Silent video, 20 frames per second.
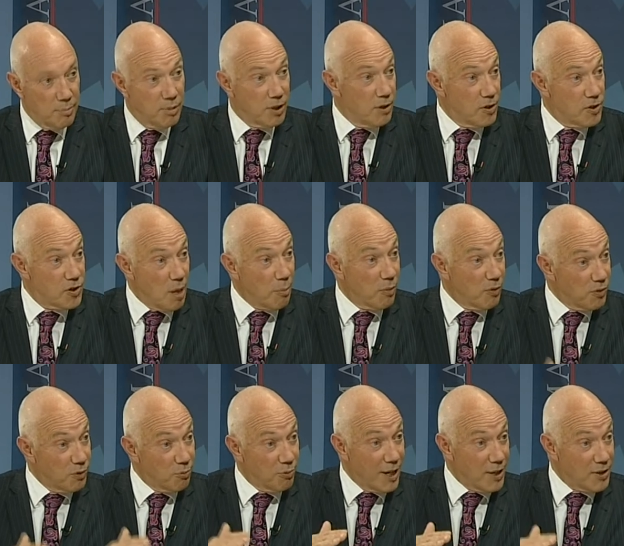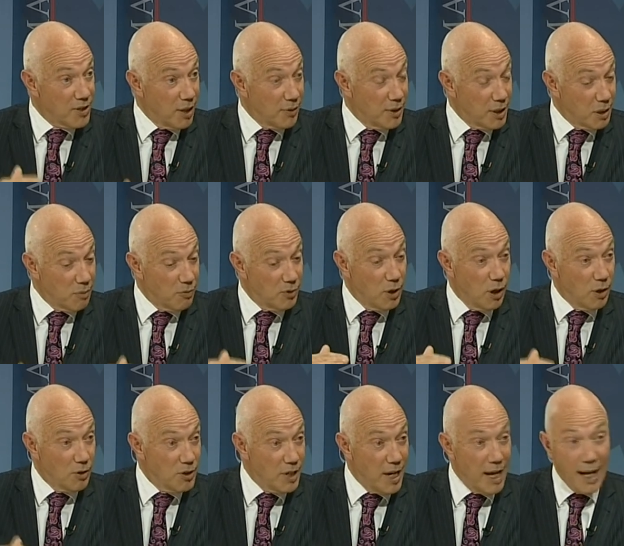because some of the rents I think have
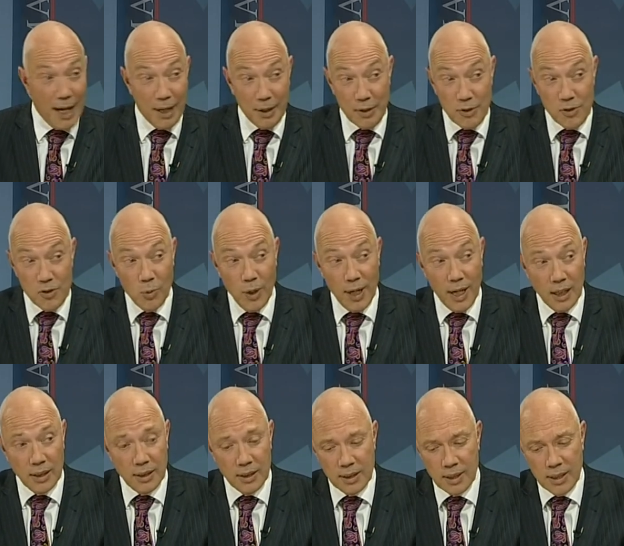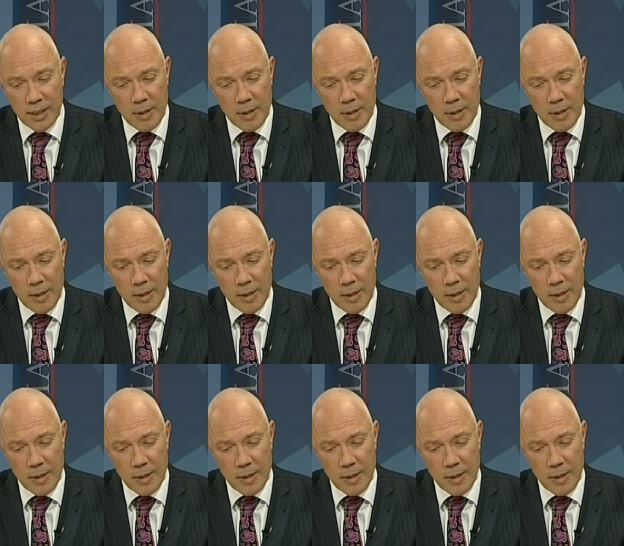gone down as well,